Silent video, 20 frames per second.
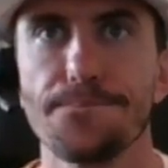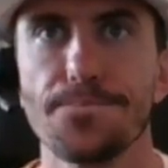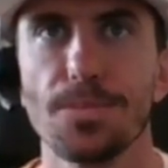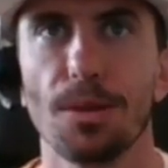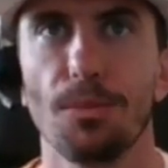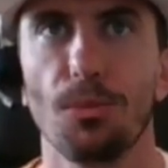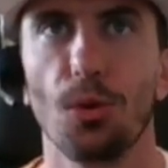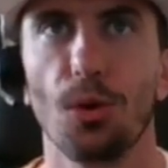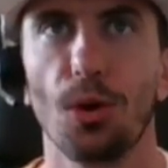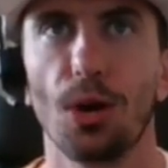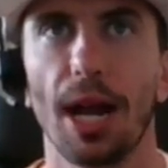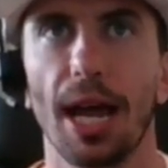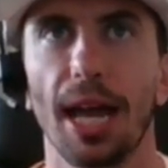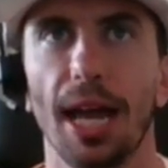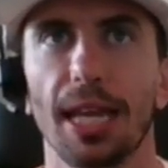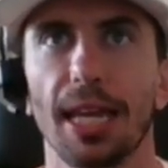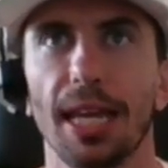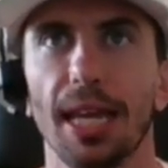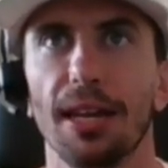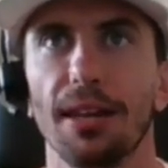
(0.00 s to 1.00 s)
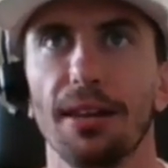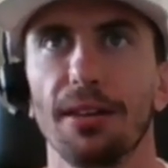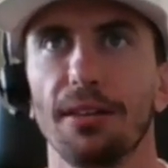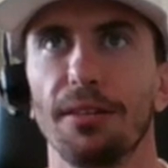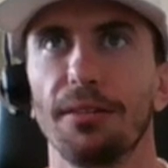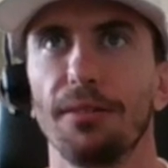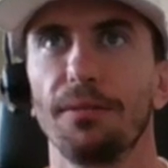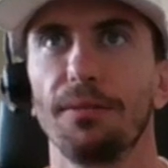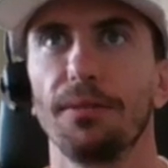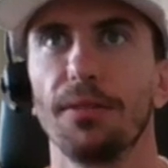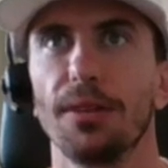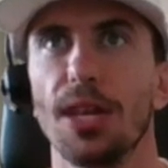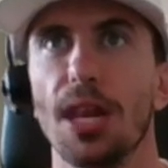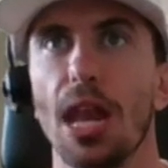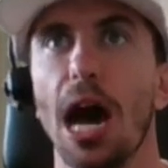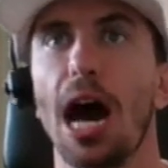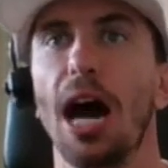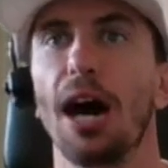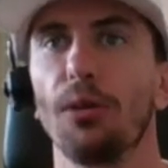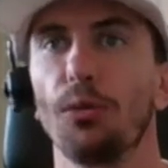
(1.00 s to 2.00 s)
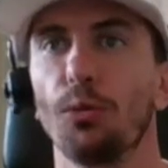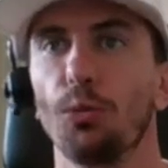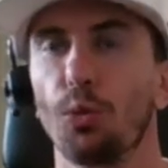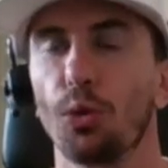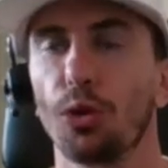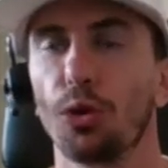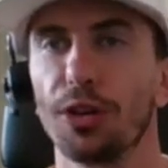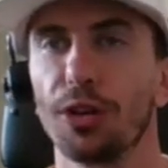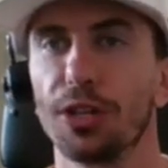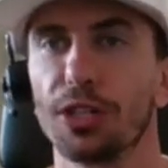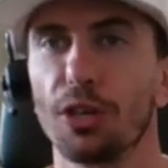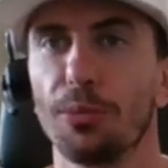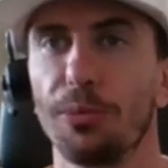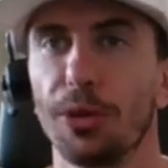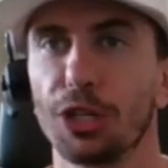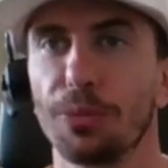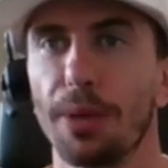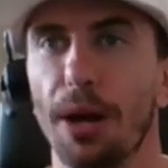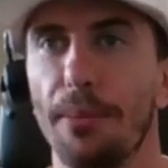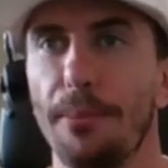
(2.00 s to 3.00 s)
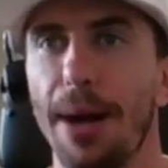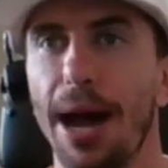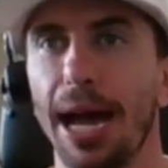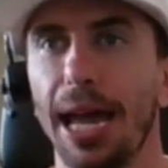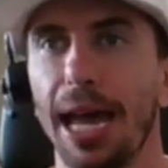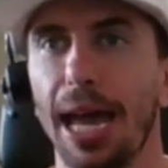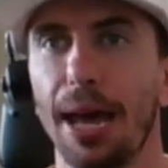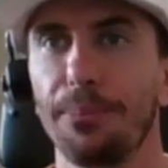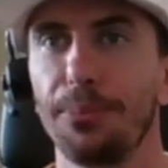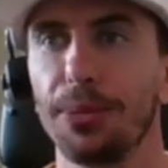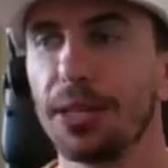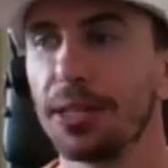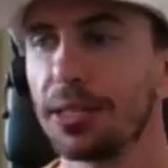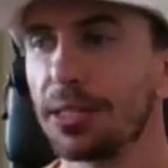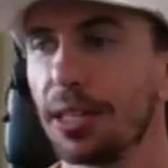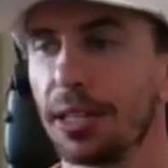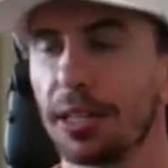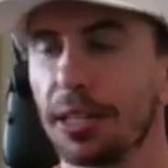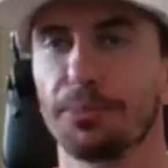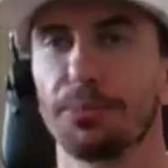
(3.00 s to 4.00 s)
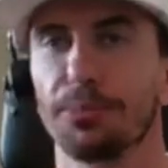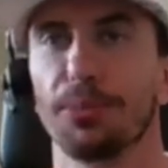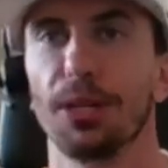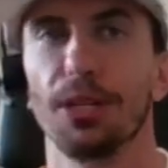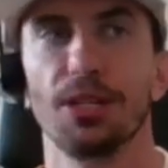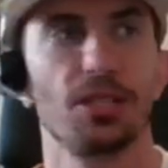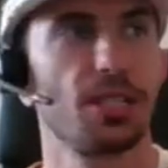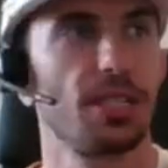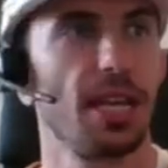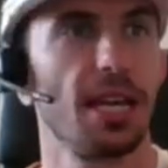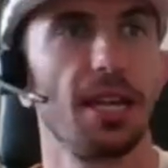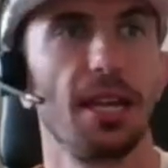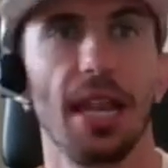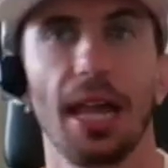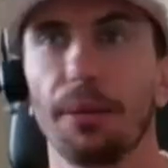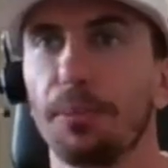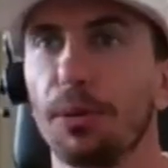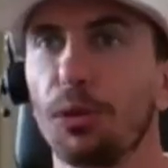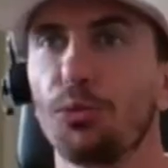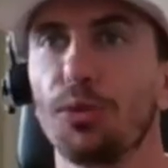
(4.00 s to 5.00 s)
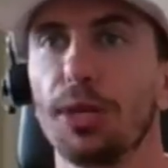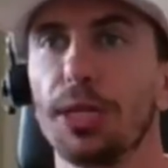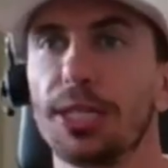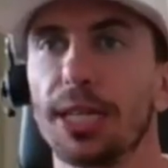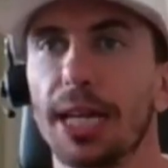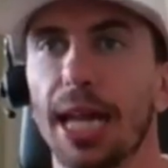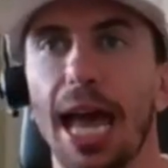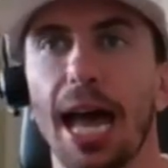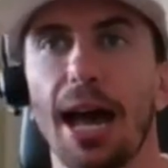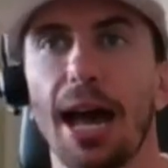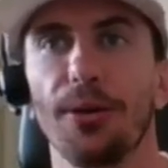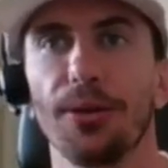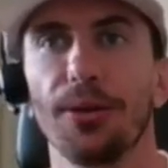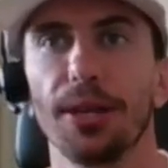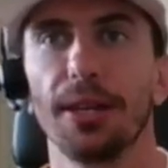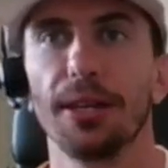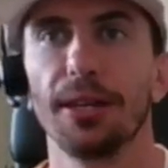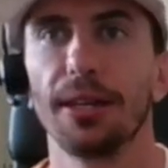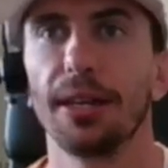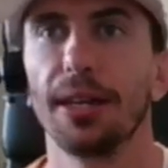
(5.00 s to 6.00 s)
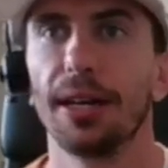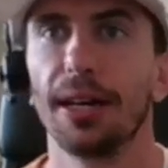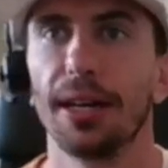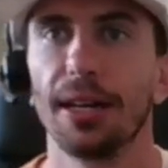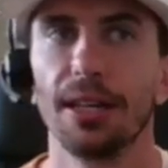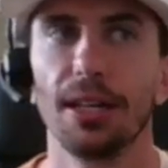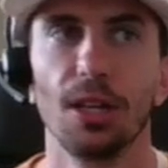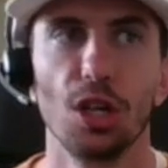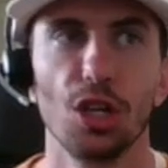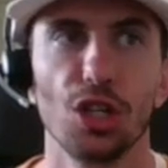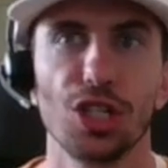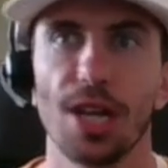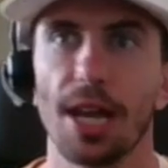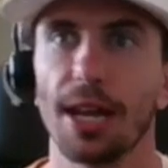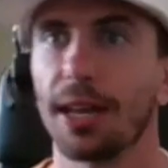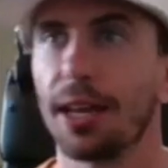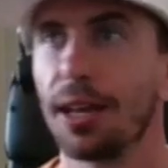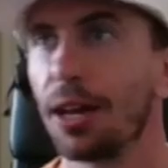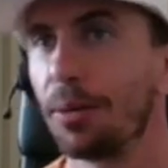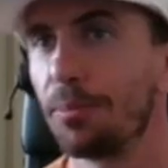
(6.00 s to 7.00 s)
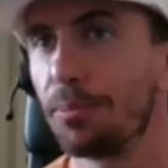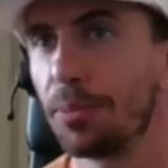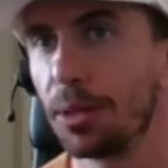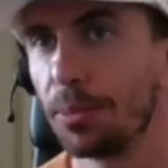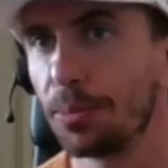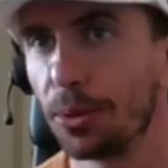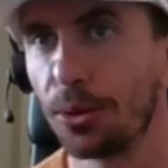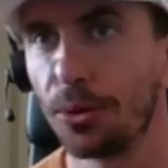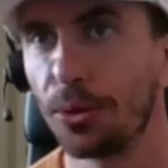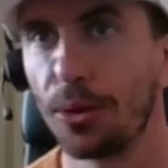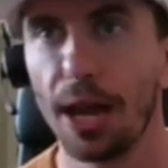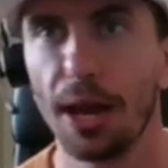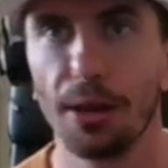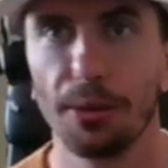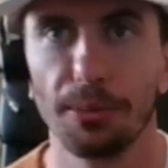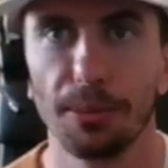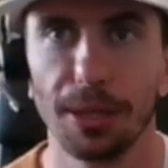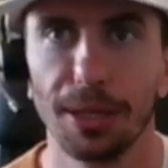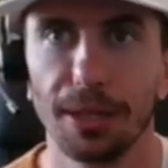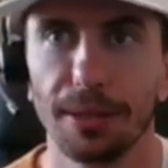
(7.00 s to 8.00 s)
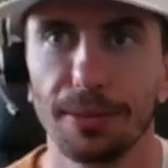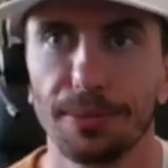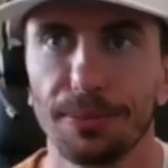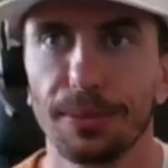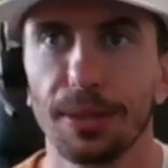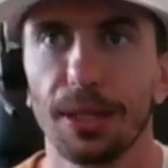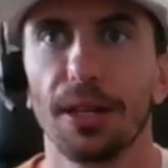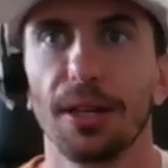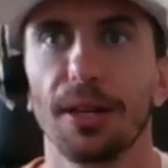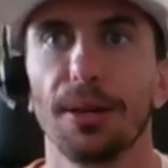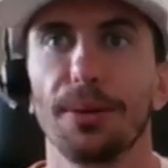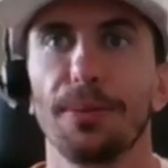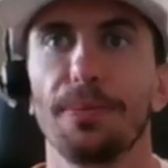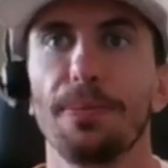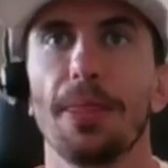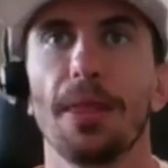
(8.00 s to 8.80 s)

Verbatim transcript: the more I can not worry so much about my happiness, and but instead like be reaching out and uh, checking on people around me, you know,